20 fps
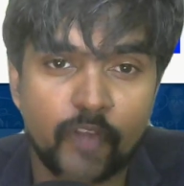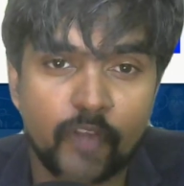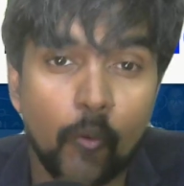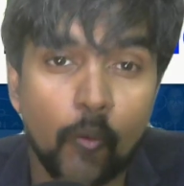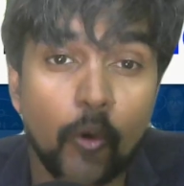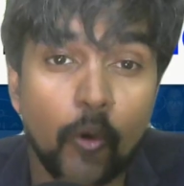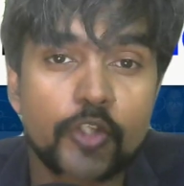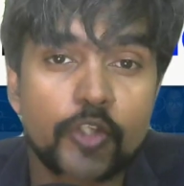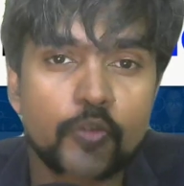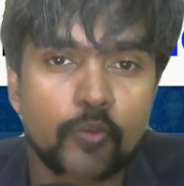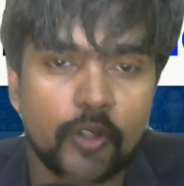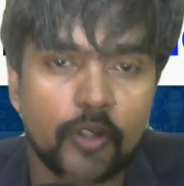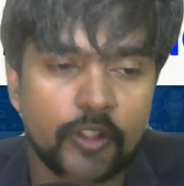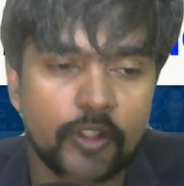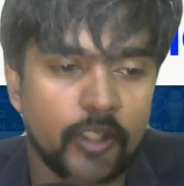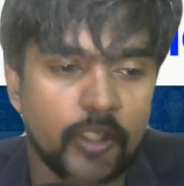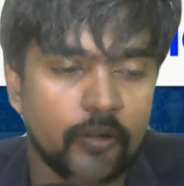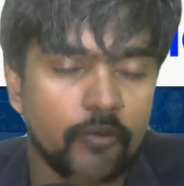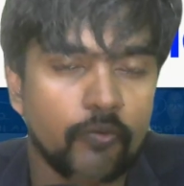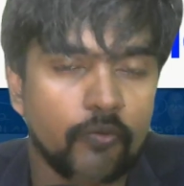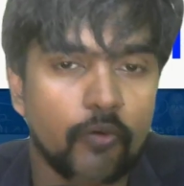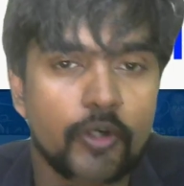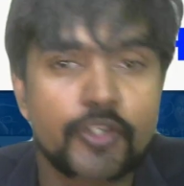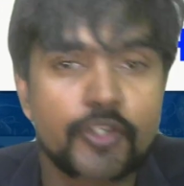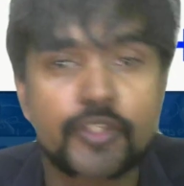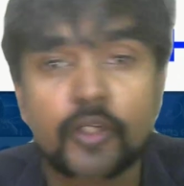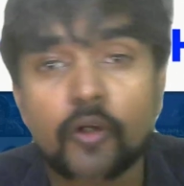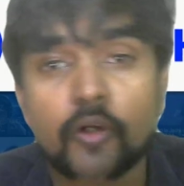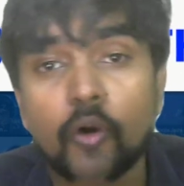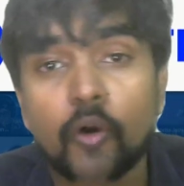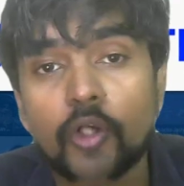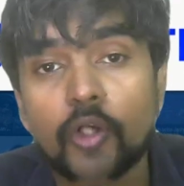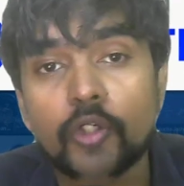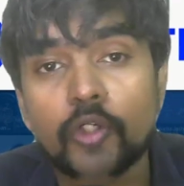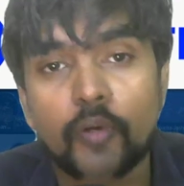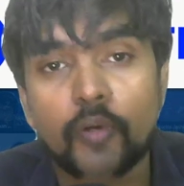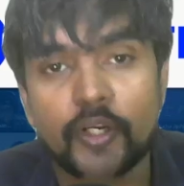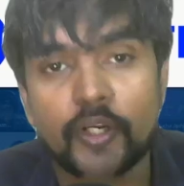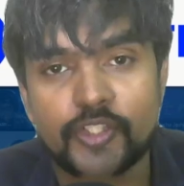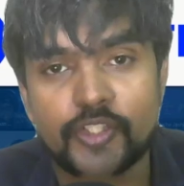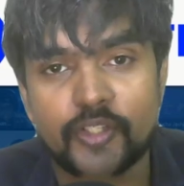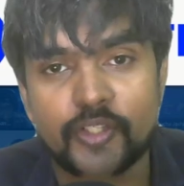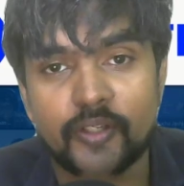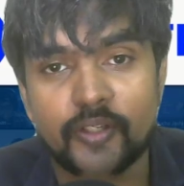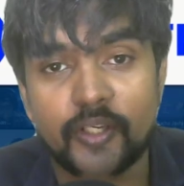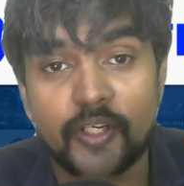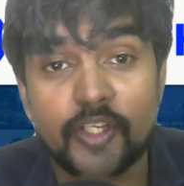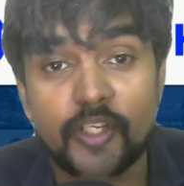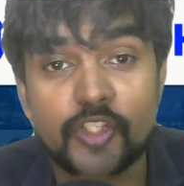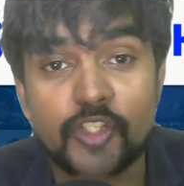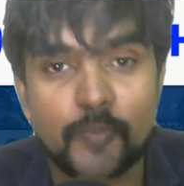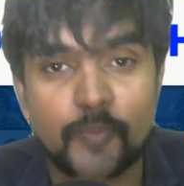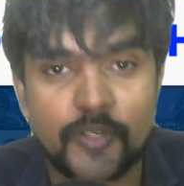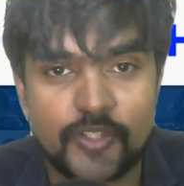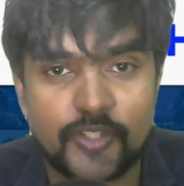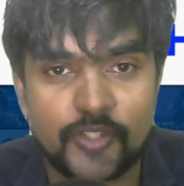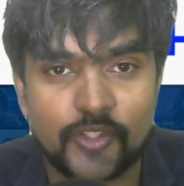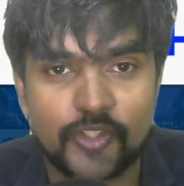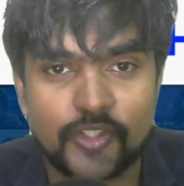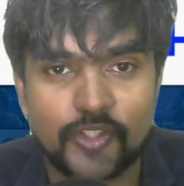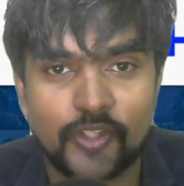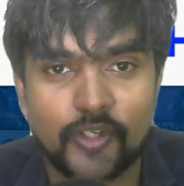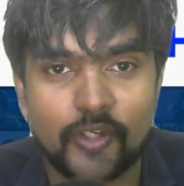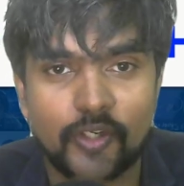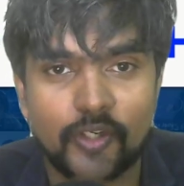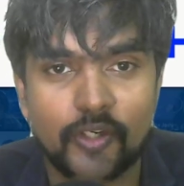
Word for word: what's working, what's the call to action in each message